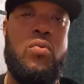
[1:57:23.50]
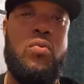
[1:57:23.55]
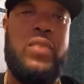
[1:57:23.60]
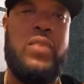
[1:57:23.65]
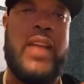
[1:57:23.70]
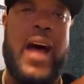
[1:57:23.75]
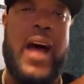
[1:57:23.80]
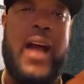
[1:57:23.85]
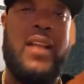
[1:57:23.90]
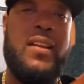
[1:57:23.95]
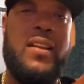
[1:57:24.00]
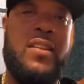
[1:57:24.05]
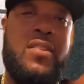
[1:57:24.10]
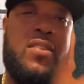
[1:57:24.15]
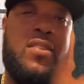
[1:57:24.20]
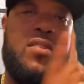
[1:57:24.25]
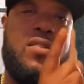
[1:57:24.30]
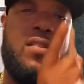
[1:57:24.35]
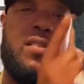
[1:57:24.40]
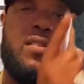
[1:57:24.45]

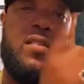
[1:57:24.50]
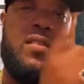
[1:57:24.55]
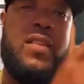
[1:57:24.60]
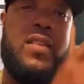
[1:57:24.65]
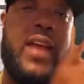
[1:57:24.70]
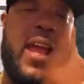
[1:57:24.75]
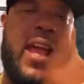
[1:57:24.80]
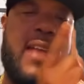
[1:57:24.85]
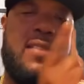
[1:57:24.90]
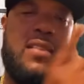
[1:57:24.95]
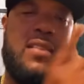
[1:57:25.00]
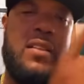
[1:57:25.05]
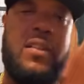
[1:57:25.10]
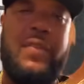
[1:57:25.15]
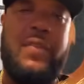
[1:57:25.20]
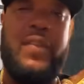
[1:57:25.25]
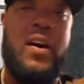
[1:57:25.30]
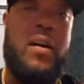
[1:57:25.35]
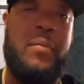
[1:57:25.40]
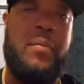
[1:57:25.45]
knowledge as
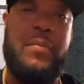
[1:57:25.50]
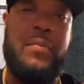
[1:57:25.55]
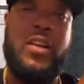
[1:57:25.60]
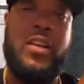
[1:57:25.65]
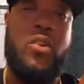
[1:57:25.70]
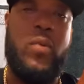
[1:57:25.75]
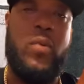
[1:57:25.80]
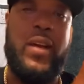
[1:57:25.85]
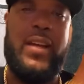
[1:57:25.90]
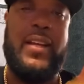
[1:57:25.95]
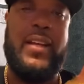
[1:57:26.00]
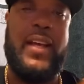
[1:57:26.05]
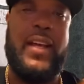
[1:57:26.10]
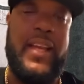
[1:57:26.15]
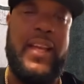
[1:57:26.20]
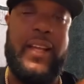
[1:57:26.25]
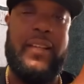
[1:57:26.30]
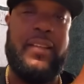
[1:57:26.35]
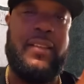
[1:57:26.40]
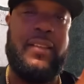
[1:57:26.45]
if I'm the Queen of
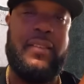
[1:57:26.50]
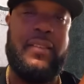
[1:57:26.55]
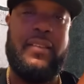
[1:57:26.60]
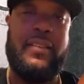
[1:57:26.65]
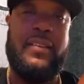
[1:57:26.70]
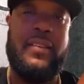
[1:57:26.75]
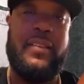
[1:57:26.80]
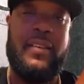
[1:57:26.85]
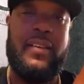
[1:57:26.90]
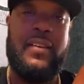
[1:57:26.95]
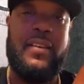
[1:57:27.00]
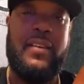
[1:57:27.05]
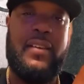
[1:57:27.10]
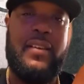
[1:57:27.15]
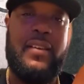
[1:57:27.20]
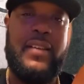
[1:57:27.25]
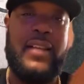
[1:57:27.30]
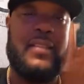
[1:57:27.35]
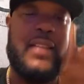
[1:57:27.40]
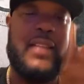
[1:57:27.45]
England.
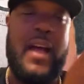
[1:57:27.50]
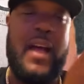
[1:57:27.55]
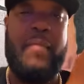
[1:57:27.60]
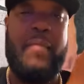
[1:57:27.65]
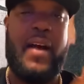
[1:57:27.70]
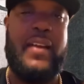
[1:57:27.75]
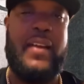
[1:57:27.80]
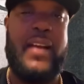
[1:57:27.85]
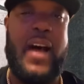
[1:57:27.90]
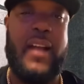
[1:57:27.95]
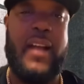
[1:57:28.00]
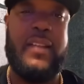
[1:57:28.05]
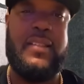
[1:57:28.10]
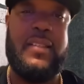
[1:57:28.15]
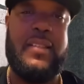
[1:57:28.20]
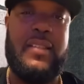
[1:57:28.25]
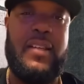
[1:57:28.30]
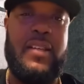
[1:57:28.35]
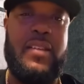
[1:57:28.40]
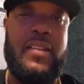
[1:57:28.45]
That's not my knowledge
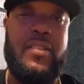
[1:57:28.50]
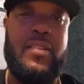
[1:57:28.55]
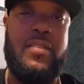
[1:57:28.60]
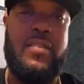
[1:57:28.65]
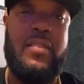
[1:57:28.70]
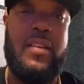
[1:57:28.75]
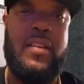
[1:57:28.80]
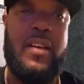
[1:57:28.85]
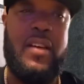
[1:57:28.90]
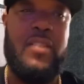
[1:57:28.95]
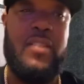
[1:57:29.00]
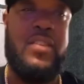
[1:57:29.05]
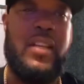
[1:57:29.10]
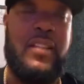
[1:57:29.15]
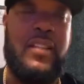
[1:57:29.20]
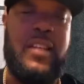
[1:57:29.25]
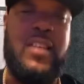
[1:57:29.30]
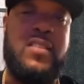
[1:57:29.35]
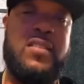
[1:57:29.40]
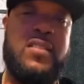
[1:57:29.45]
to teach. She
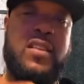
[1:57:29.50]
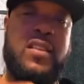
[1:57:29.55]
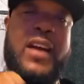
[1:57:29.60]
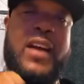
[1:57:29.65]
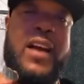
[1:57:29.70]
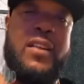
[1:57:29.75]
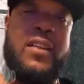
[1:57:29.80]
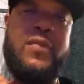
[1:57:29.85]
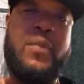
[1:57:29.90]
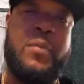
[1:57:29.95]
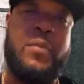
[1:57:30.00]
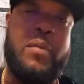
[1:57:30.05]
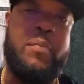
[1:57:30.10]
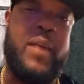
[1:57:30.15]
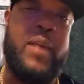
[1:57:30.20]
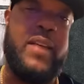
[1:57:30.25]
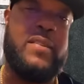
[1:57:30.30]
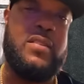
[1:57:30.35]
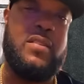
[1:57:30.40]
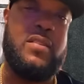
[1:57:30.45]
teaches the knowledge from the
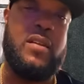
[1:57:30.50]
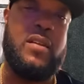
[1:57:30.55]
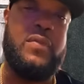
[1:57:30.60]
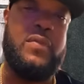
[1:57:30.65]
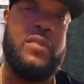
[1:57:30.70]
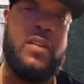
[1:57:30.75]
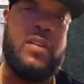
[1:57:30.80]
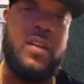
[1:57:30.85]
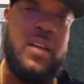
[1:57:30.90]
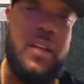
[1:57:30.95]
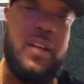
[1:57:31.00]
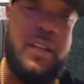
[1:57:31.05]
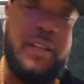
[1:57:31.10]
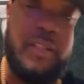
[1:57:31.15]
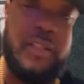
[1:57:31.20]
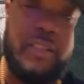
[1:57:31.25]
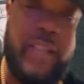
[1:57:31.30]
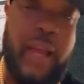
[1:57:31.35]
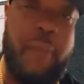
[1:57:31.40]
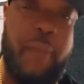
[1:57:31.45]
basis of the
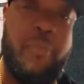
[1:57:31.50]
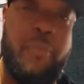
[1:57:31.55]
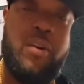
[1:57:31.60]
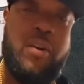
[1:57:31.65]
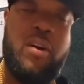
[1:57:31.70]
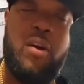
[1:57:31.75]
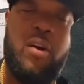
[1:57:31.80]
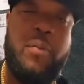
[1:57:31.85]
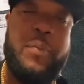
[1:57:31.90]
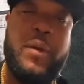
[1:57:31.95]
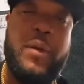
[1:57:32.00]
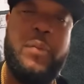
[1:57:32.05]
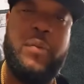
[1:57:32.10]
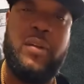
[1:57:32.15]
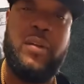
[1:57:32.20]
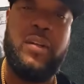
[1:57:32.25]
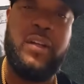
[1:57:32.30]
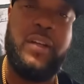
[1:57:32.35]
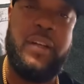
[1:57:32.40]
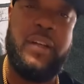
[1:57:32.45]
standpoint of her
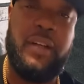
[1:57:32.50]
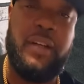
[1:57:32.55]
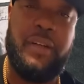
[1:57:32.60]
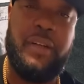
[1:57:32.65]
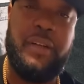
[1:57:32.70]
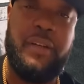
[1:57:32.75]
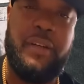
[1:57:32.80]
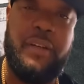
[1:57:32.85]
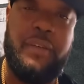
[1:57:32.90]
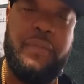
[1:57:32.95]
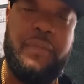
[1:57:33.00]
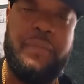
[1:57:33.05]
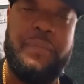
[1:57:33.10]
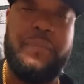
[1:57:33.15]
people looking good.